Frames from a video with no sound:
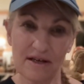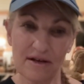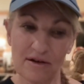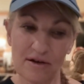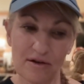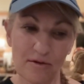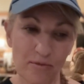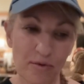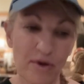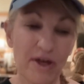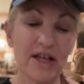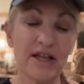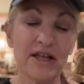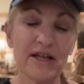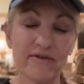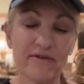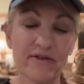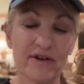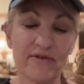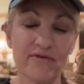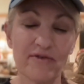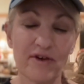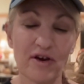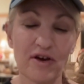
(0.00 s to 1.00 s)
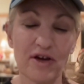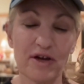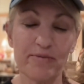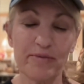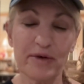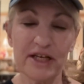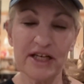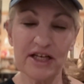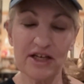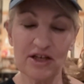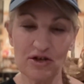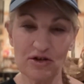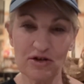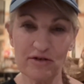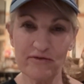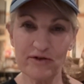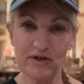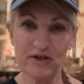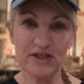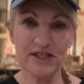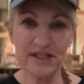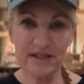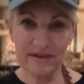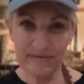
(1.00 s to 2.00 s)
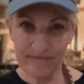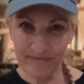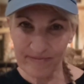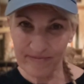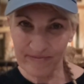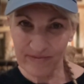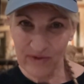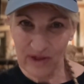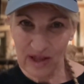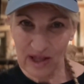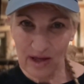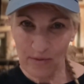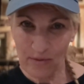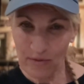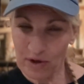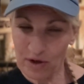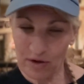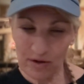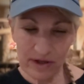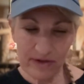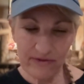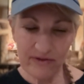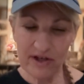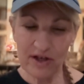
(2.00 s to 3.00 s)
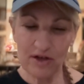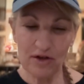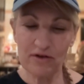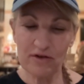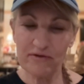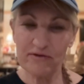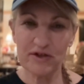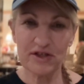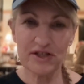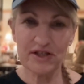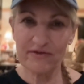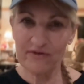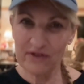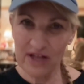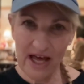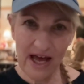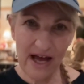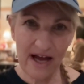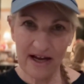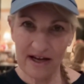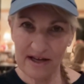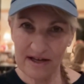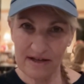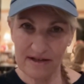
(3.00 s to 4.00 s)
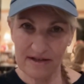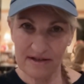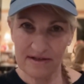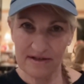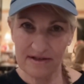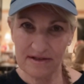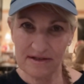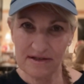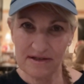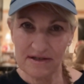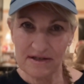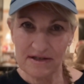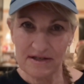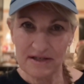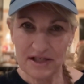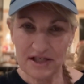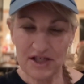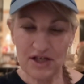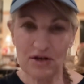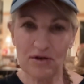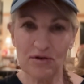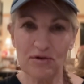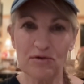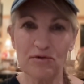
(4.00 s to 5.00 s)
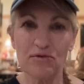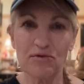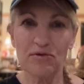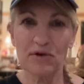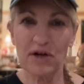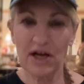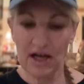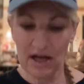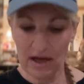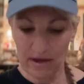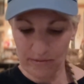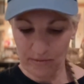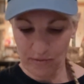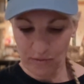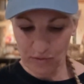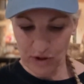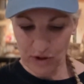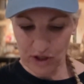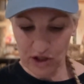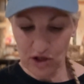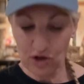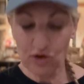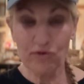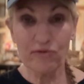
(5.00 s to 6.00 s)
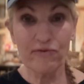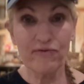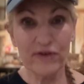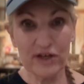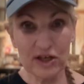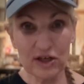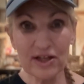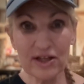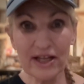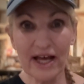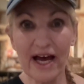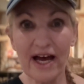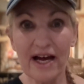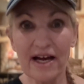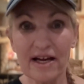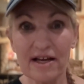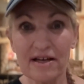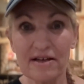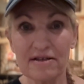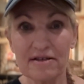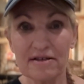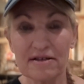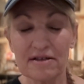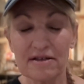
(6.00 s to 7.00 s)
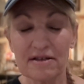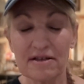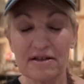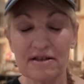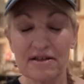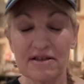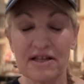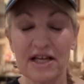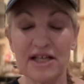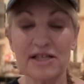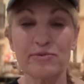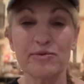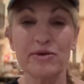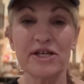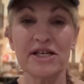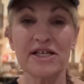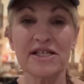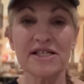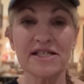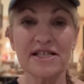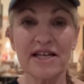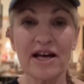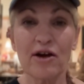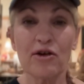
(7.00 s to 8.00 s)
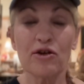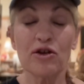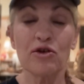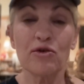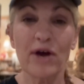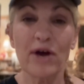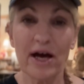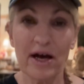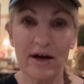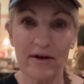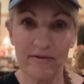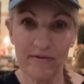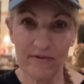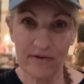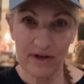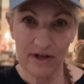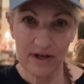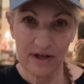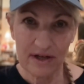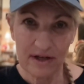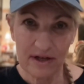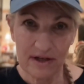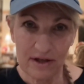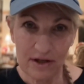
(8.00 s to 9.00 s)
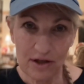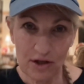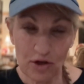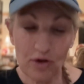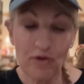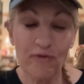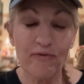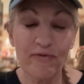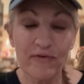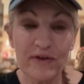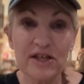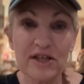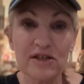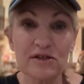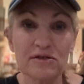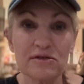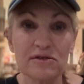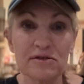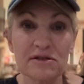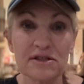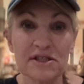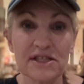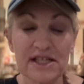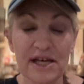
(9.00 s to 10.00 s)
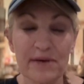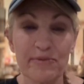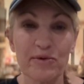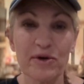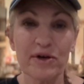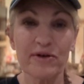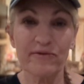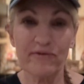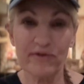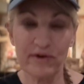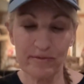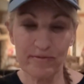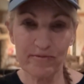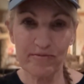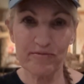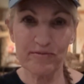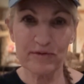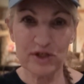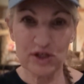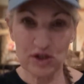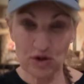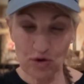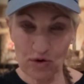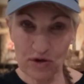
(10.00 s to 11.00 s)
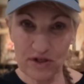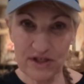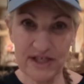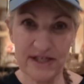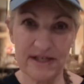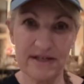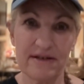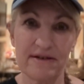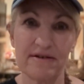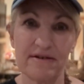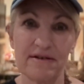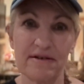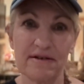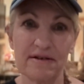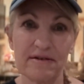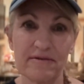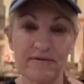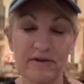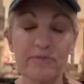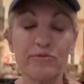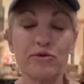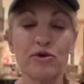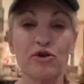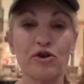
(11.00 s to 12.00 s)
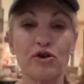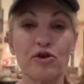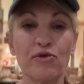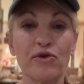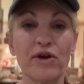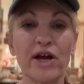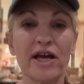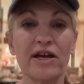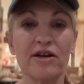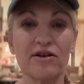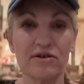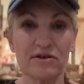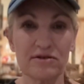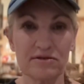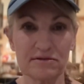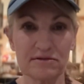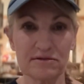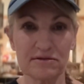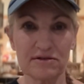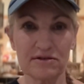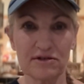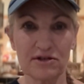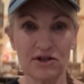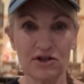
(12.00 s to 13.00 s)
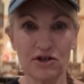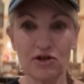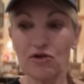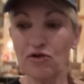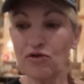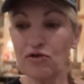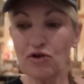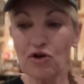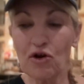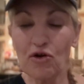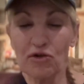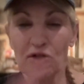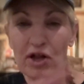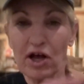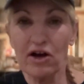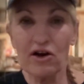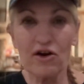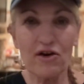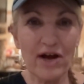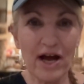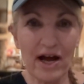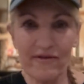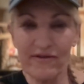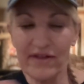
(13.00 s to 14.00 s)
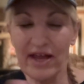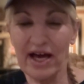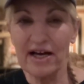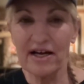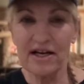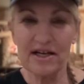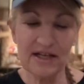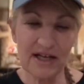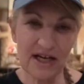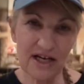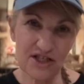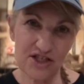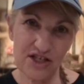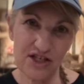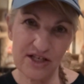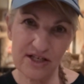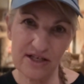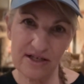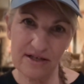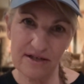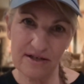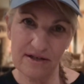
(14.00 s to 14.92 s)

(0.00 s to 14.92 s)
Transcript: We live in a very abundant universe. We don't live in a universe of lack. So when you feel lack, that's because now you feel separate from source, from your creator. You no longer have that connection